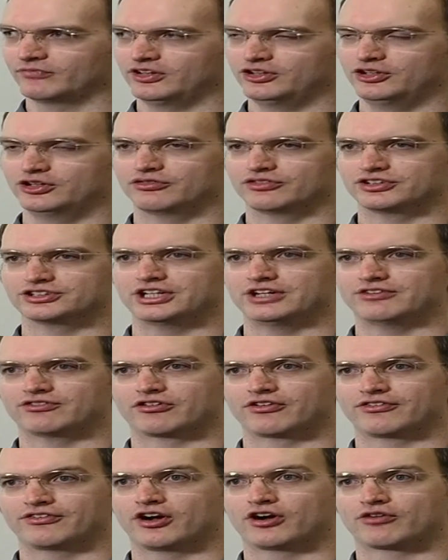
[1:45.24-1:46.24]
you receive a
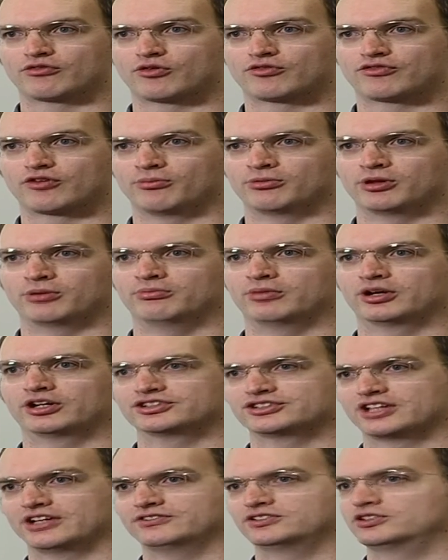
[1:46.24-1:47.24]
referral from them
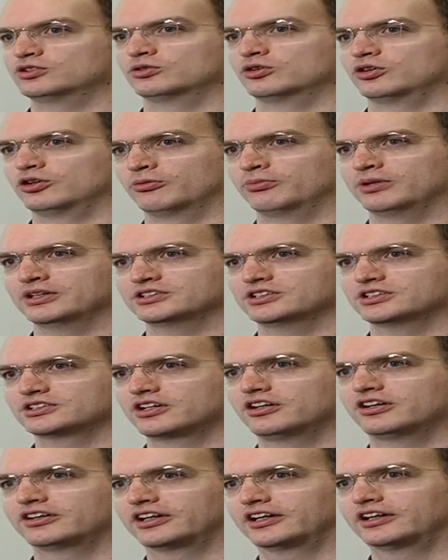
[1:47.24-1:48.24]
because they've still got your business
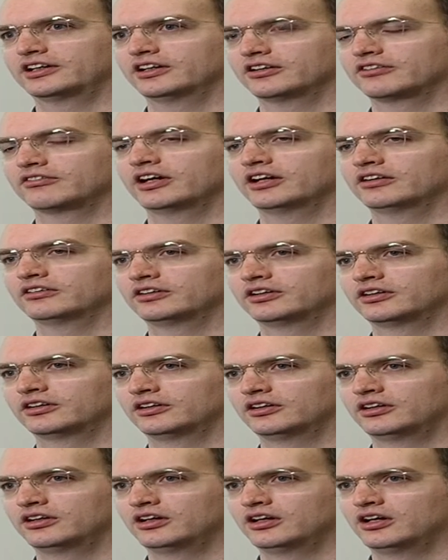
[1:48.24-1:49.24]
card hanging around.
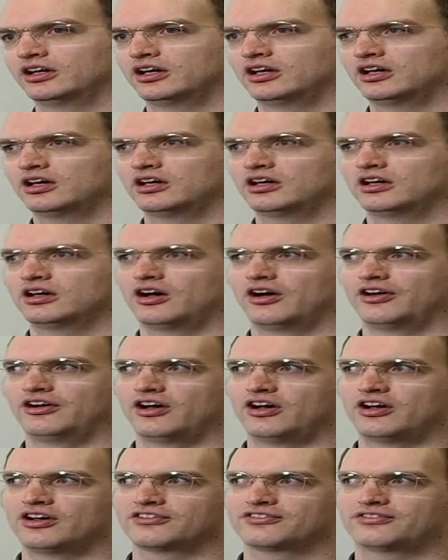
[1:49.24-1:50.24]
And
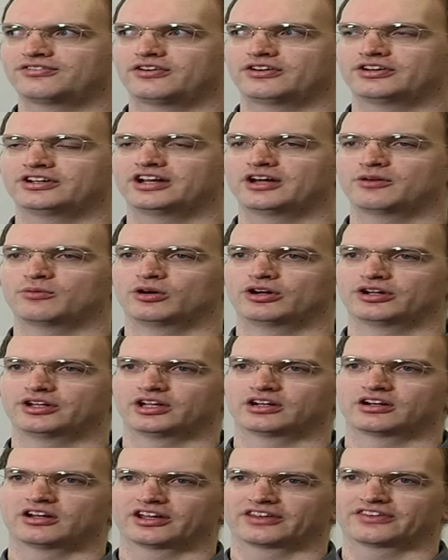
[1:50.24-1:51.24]
I find
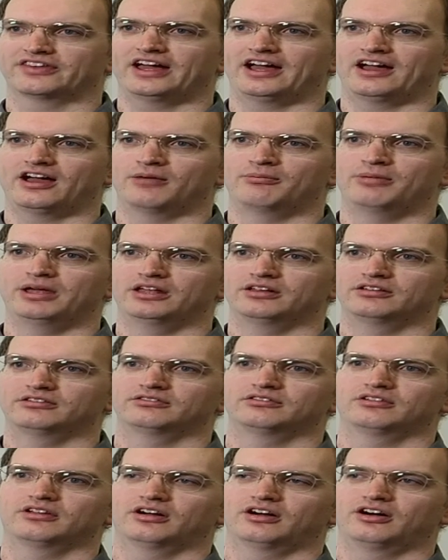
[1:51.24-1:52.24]
networking like that a bit
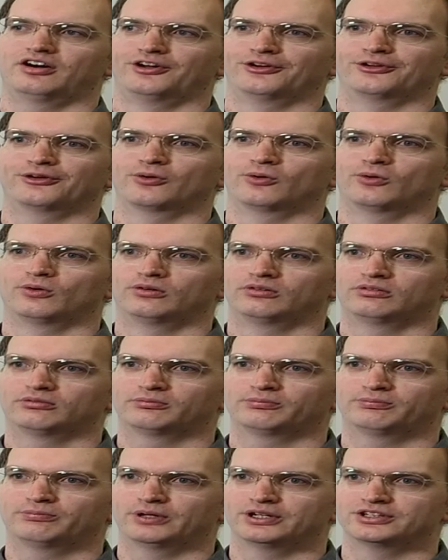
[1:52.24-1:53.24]
hardcore.
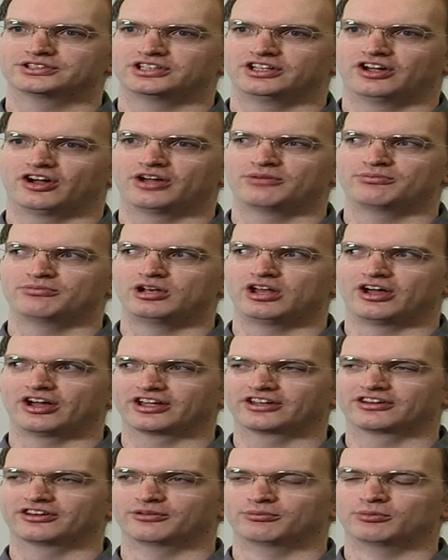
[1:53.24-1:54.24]
Personally, I
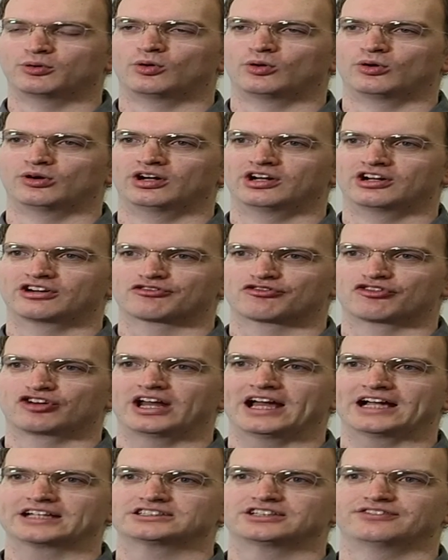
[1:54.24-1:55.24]
like the more
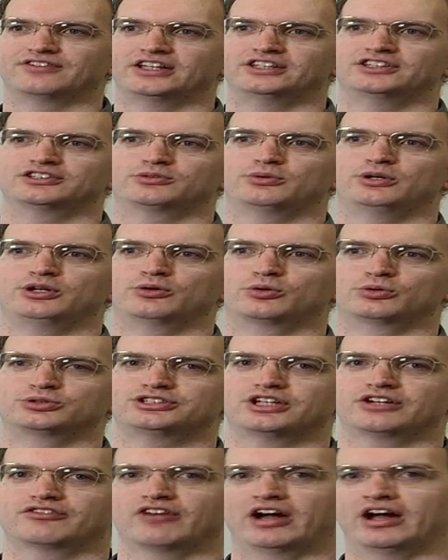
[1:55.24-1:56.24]
relaxed events where you all
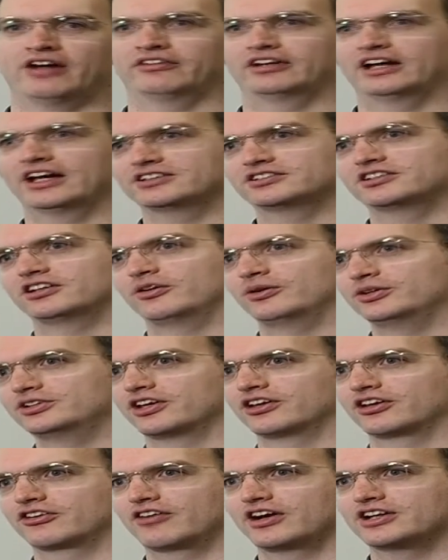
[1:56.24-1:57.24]
sit around and get to know each
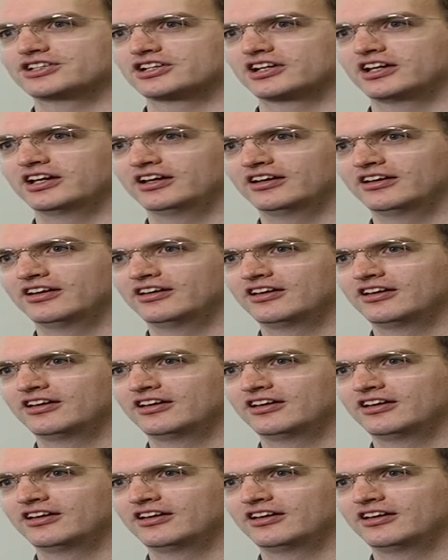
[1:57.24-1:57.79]
other gradually.